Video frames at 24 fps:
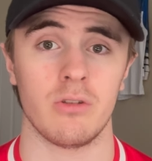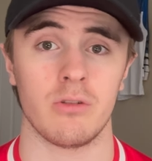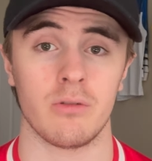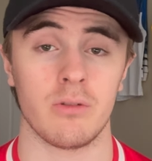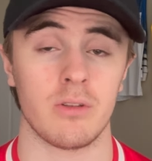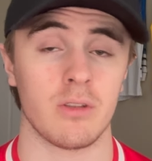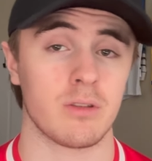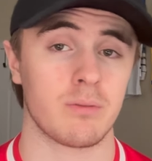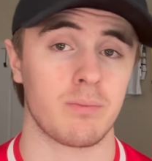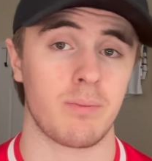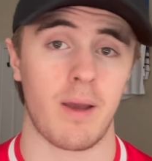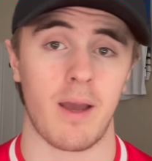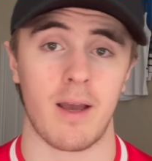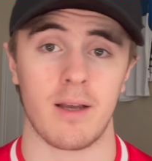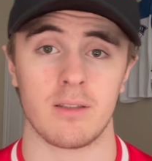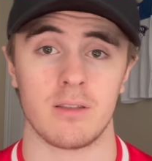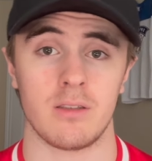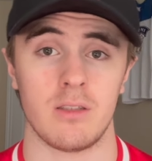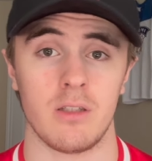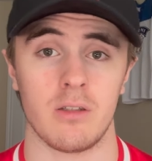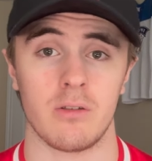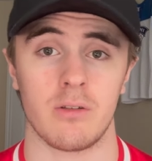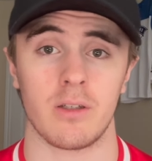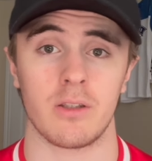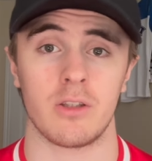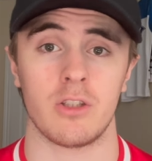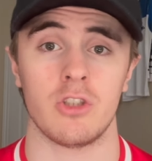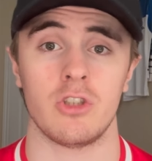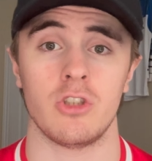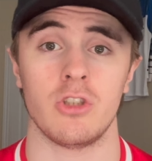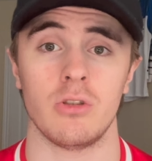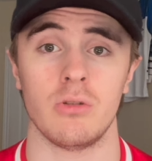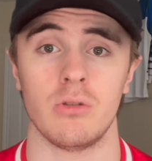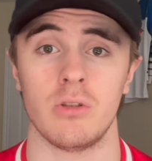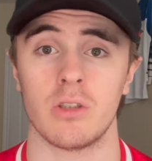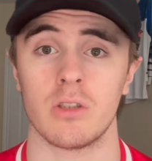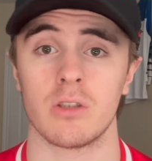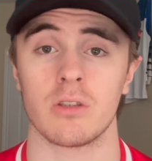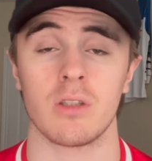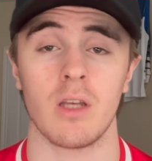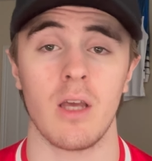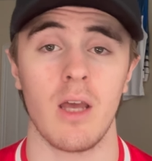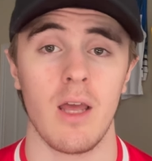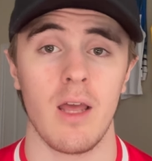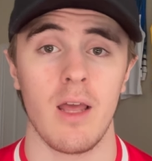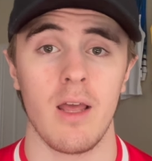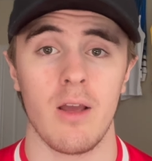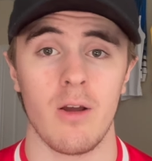this past year at the juniors,
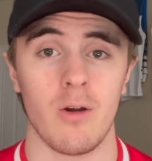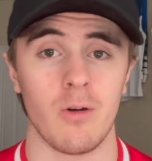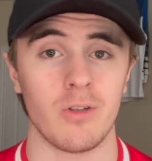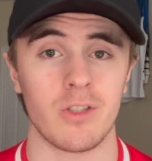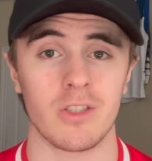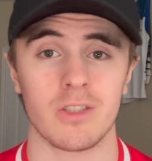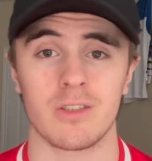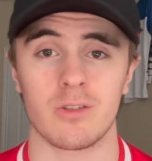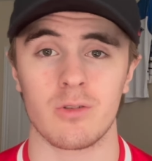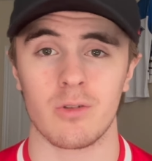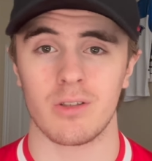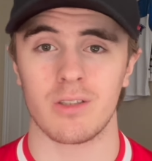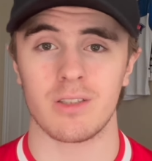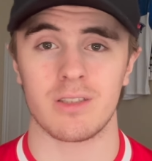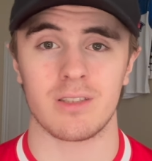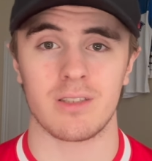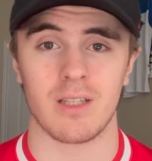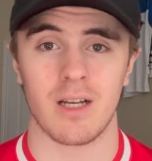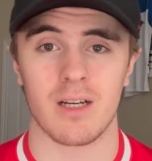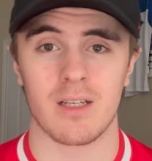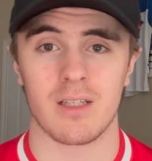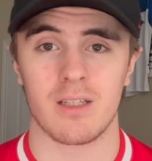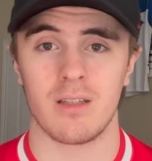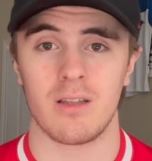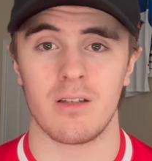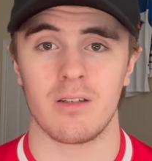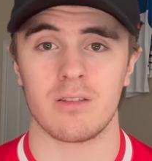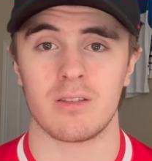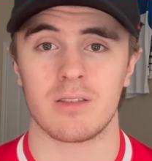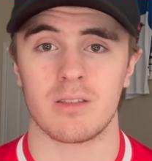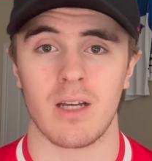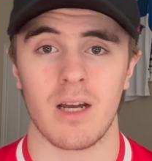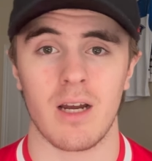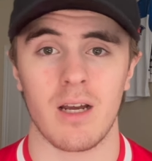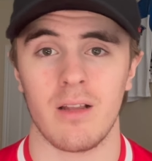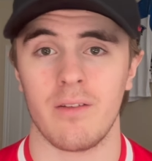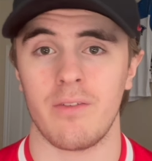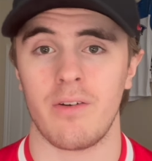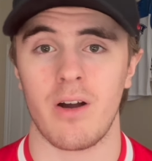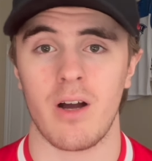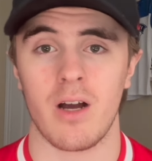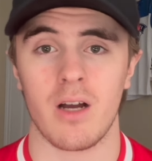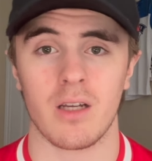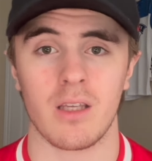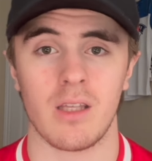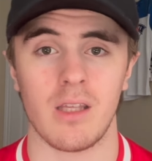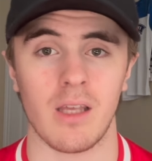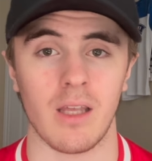who just sort of stuck to their style of
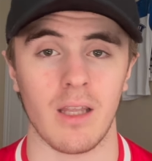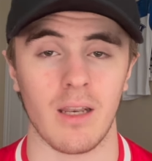hockey.